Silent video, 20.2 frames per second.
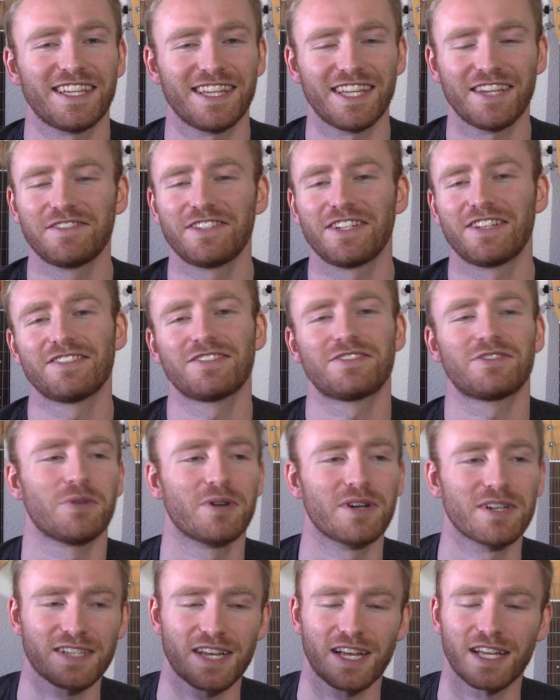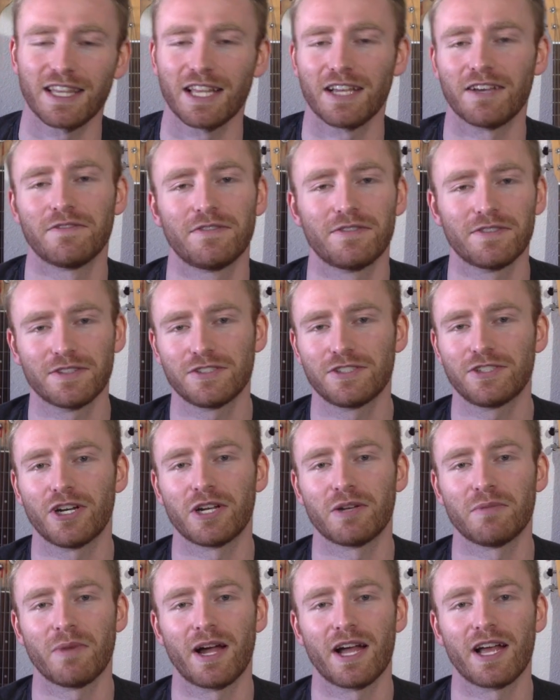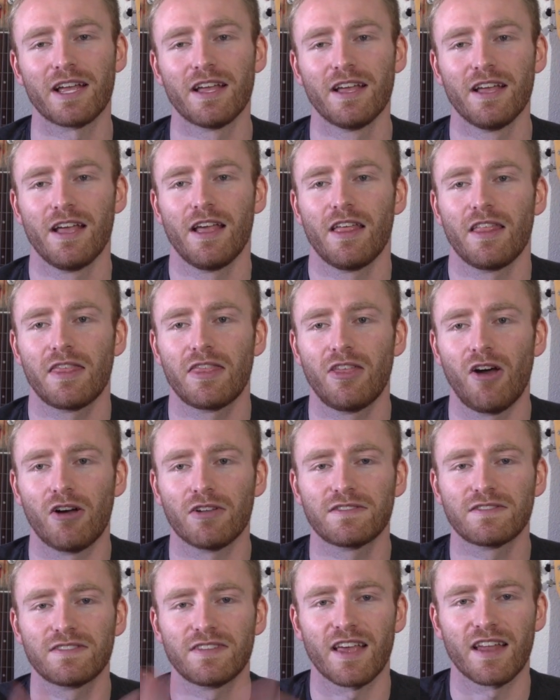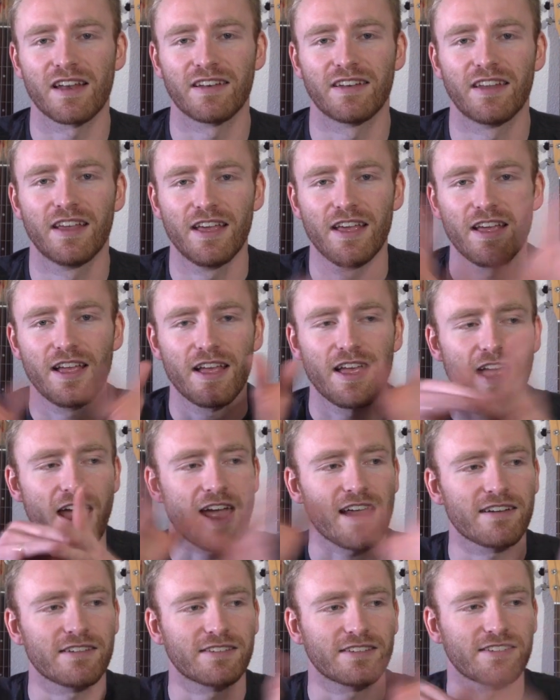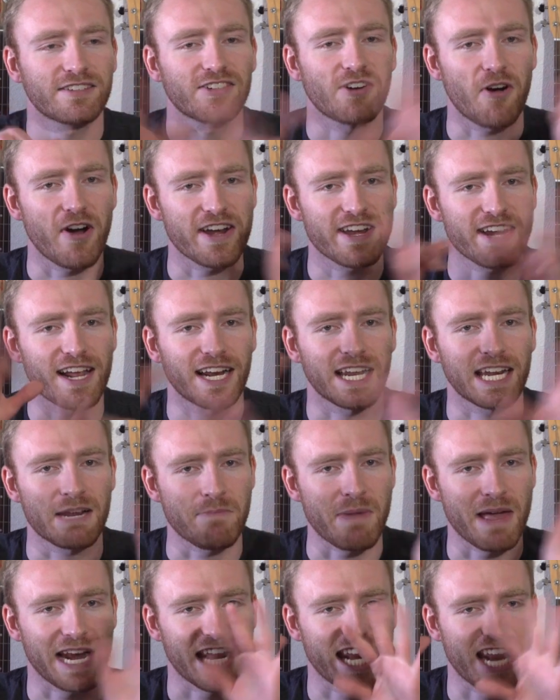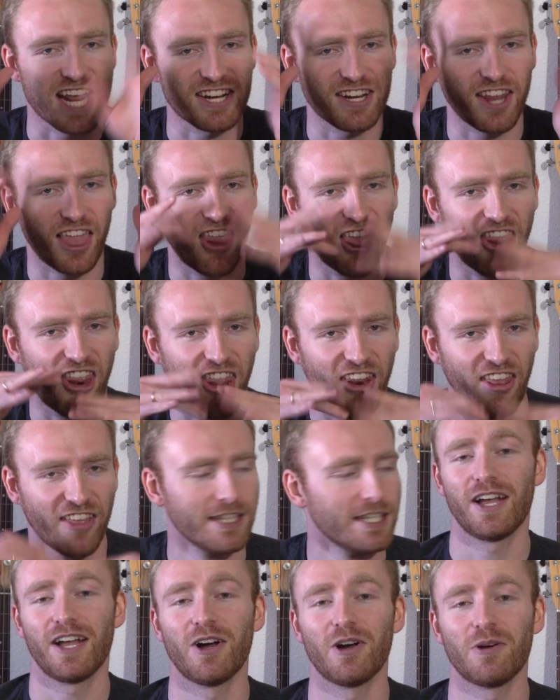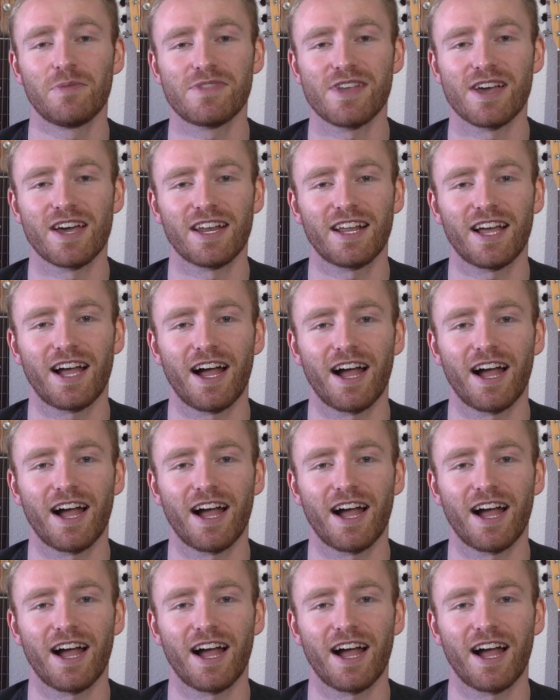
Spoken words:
I love telling stories. I love sharing my thoughts and storytelling abilities. I hope that